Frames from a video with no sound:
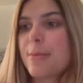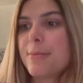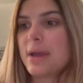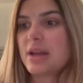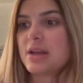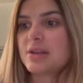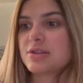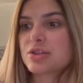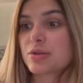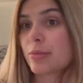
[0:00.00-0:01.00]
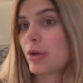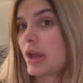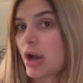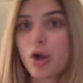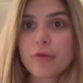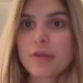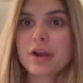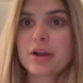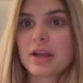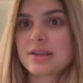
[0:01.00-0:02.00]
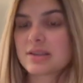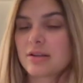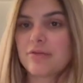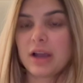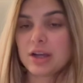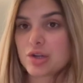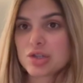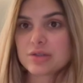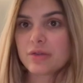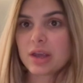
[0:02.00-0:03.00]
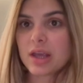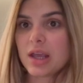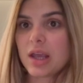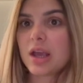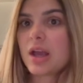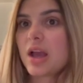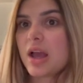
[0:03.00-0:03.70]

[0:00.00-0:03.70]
maidens to bring over there, and he gets like a finder's fee.